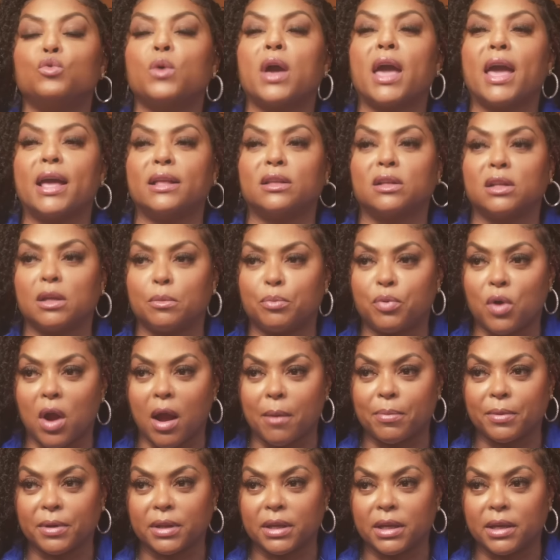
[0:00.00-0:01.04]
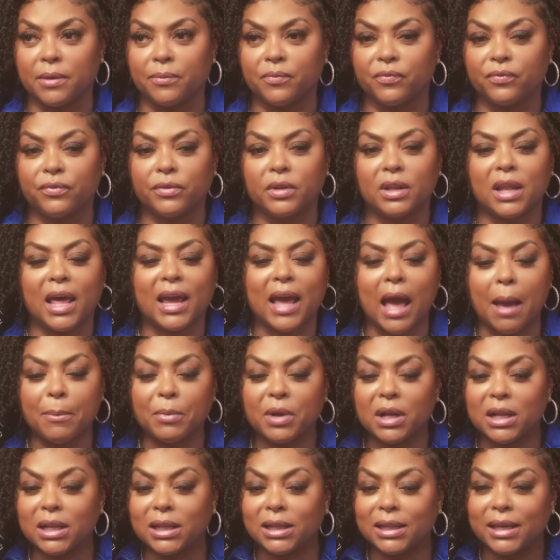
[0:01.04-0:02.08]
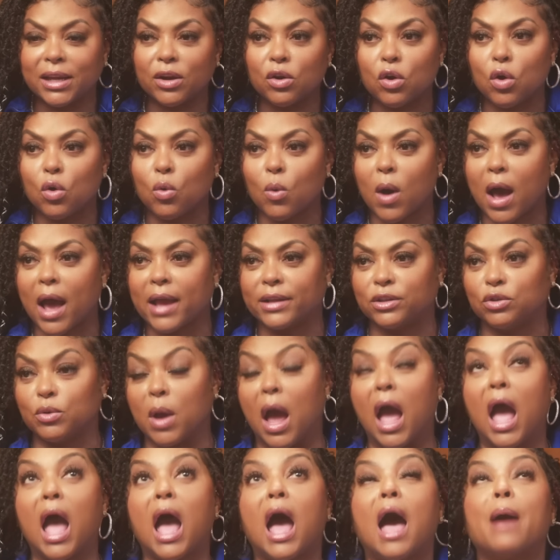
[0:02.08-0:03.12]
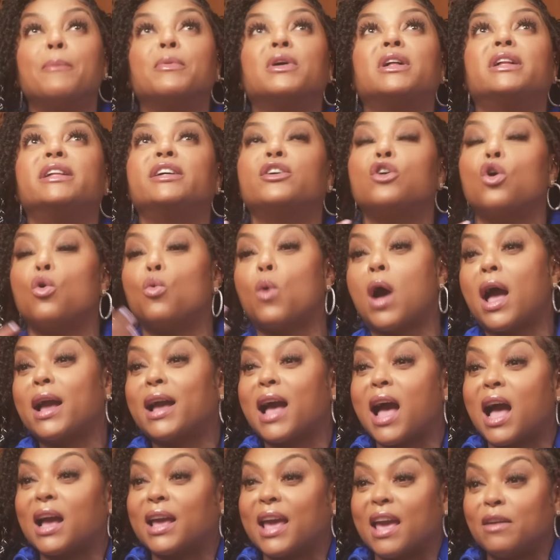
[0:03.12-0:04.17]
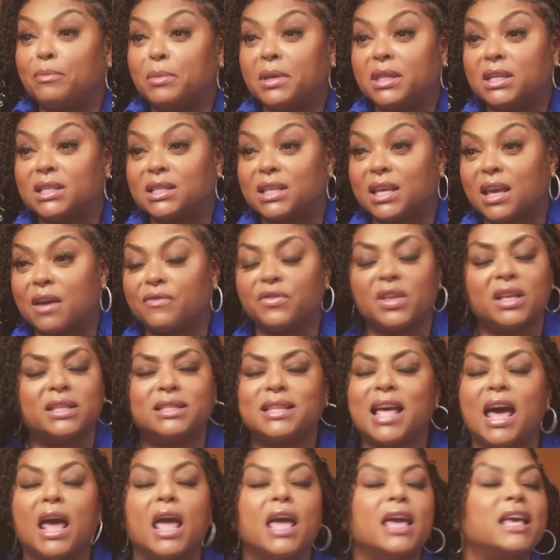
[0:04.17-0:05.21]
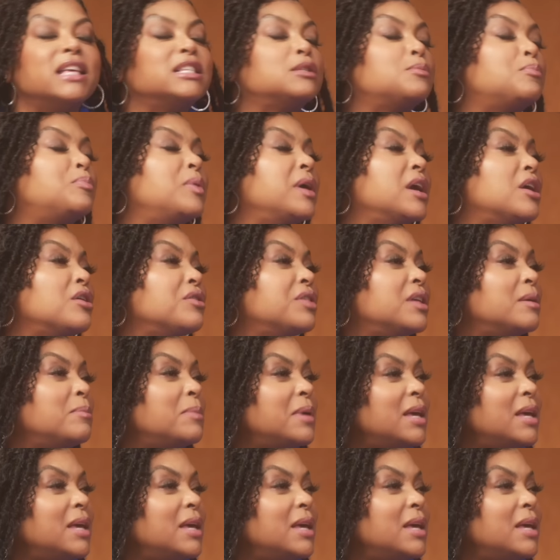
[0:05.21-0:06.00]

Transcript: you handle it properly. Like I'm clear on why I do. I'm clear on why God gave me this gift. It's not. It's bigger than